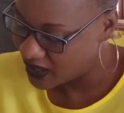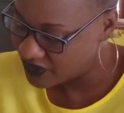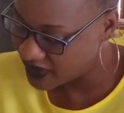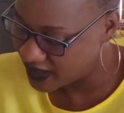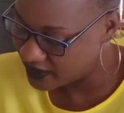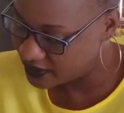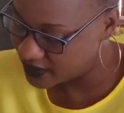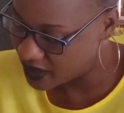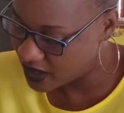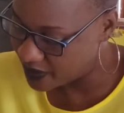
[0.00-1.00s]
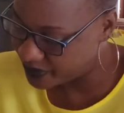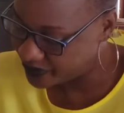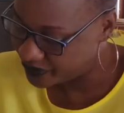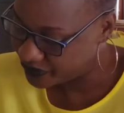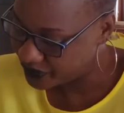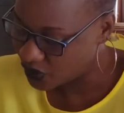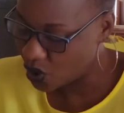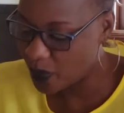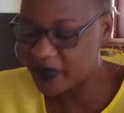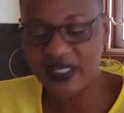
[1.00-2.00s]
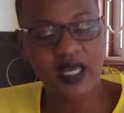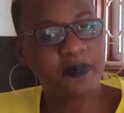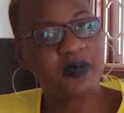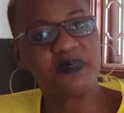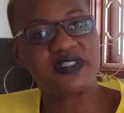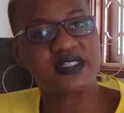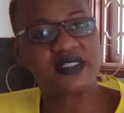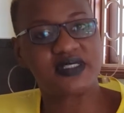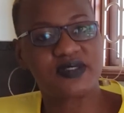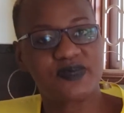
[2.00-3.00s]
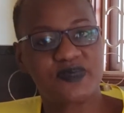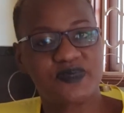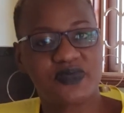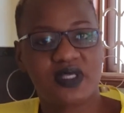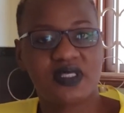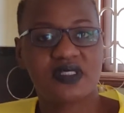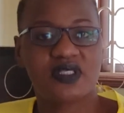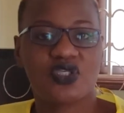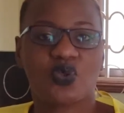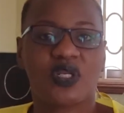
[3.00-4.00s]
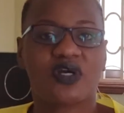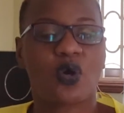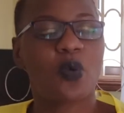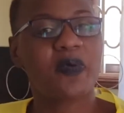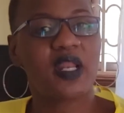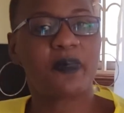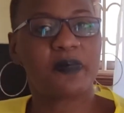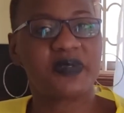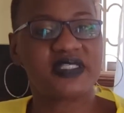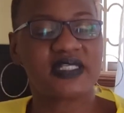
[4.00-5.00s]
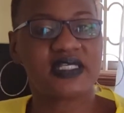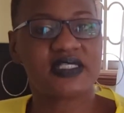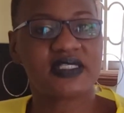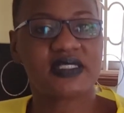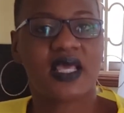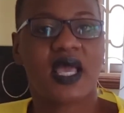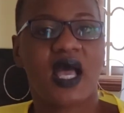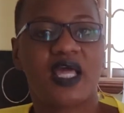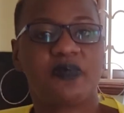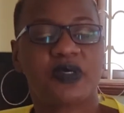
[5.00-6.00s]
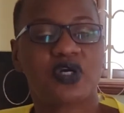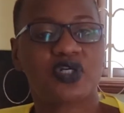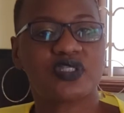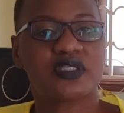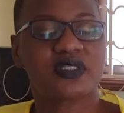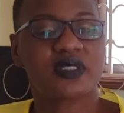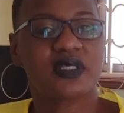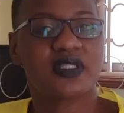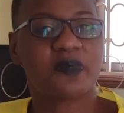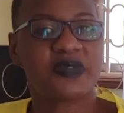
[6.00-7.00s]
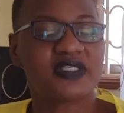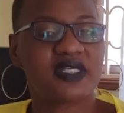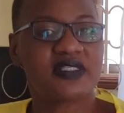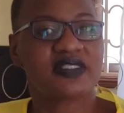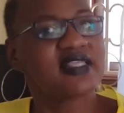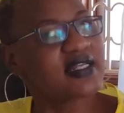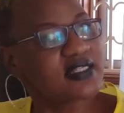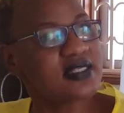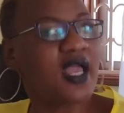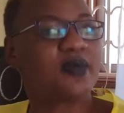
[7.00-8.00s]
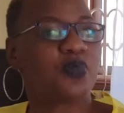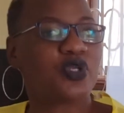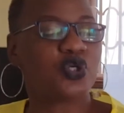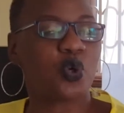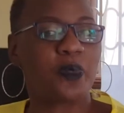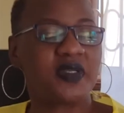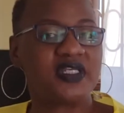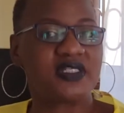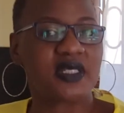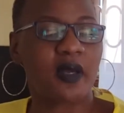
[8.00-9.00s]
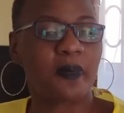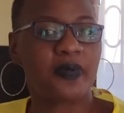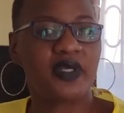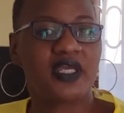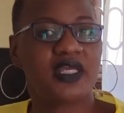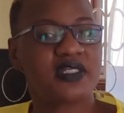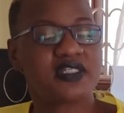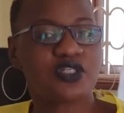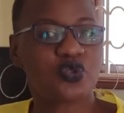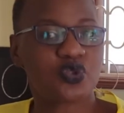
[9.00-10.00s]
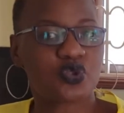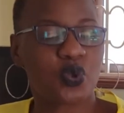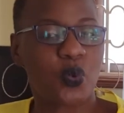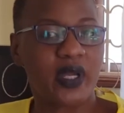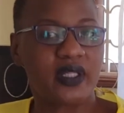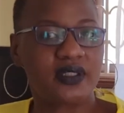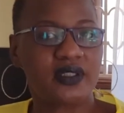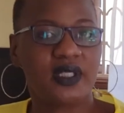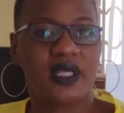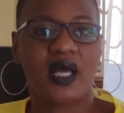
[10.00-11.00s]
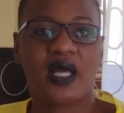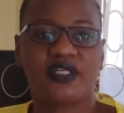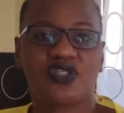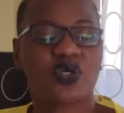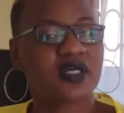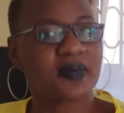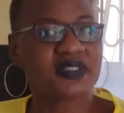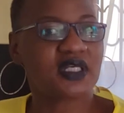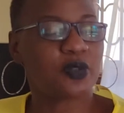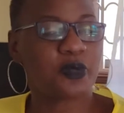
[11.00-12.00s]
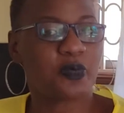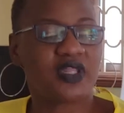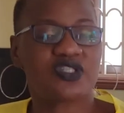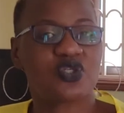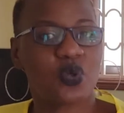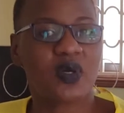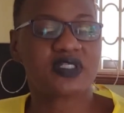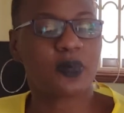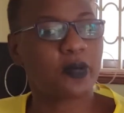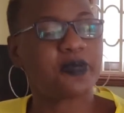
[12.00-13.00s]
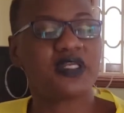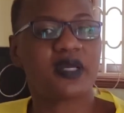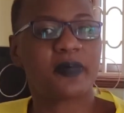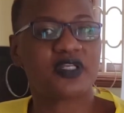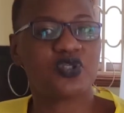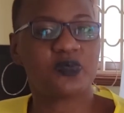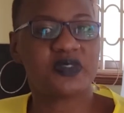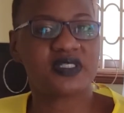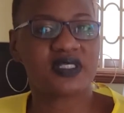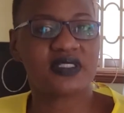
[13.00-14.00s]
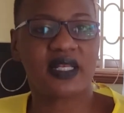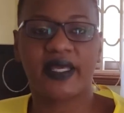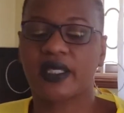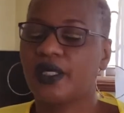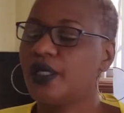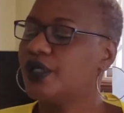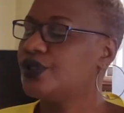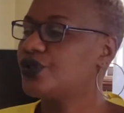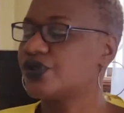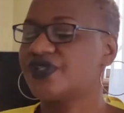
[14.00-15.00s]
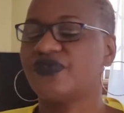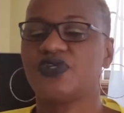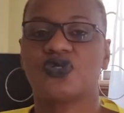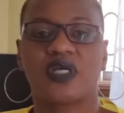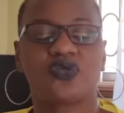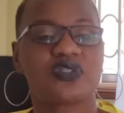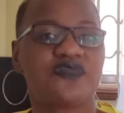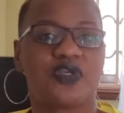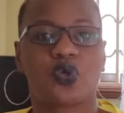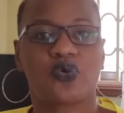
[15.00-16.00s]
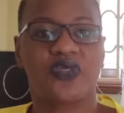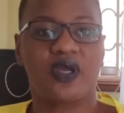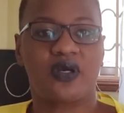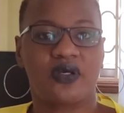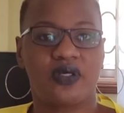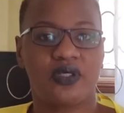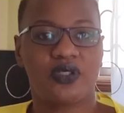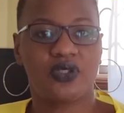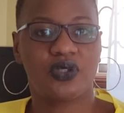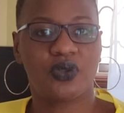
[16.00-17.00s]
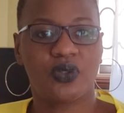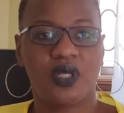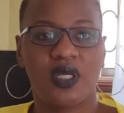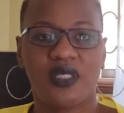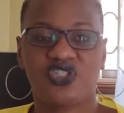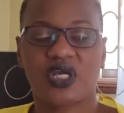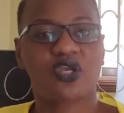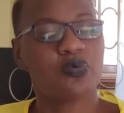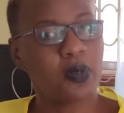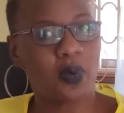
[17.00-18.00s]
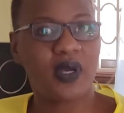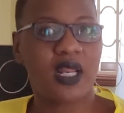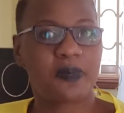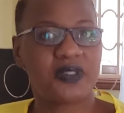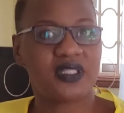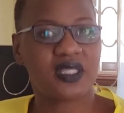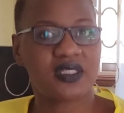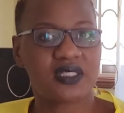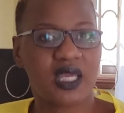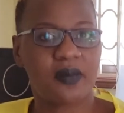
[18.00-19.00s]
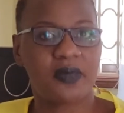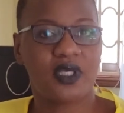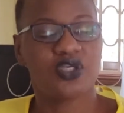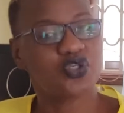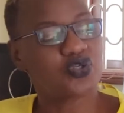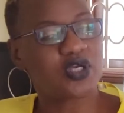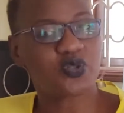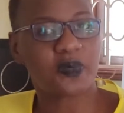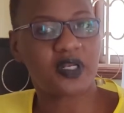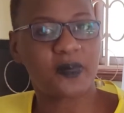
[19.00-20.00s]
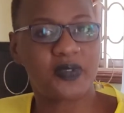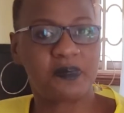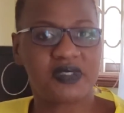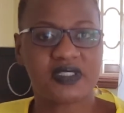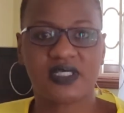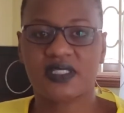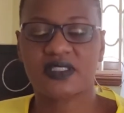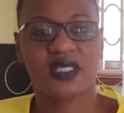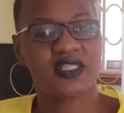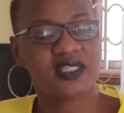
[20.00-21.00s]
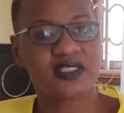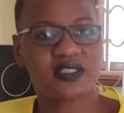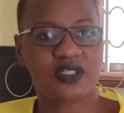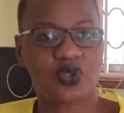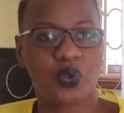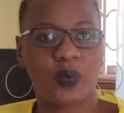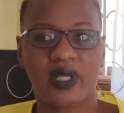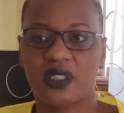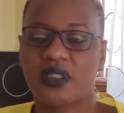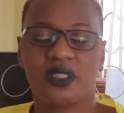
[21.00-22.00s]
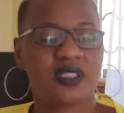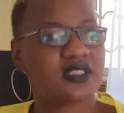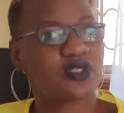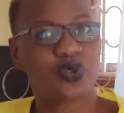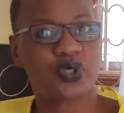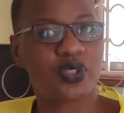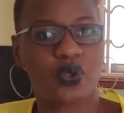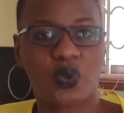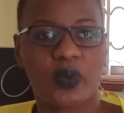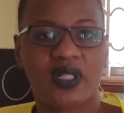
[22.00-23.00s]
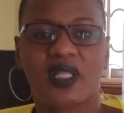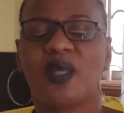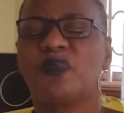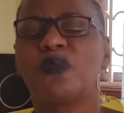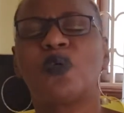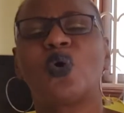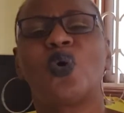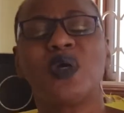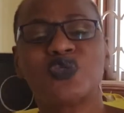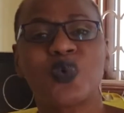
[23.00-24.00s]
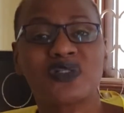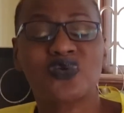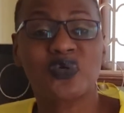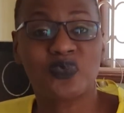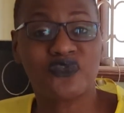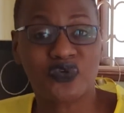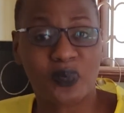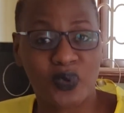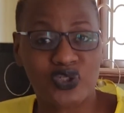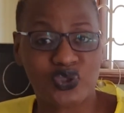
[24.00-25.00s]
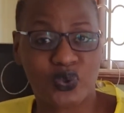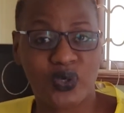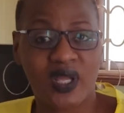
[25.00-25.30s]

Then opening up a business. You will open up a business, and because the business, that time when you opened it up, it did not go well, and you come and tell people that, you know what, I'm opening up a new business, they're like, don't even try, don't even go there. You know, Jackie, remember what happened the other time? You tried to open up a business, things didn't go well, things are not going to go well. People always want to remove your mojo.